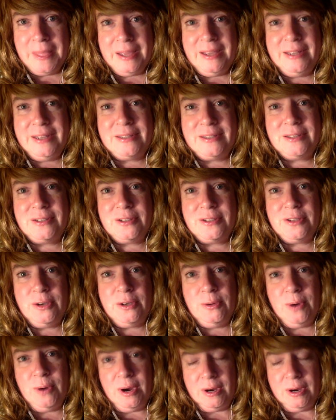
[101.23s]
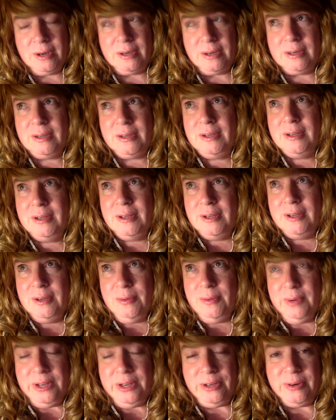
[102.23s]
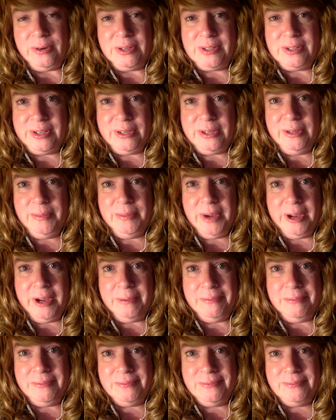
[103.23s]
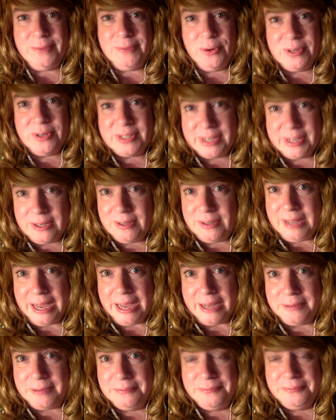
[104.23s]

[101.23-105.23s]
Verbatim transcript: It's so hard when you're a single mom or a single dad.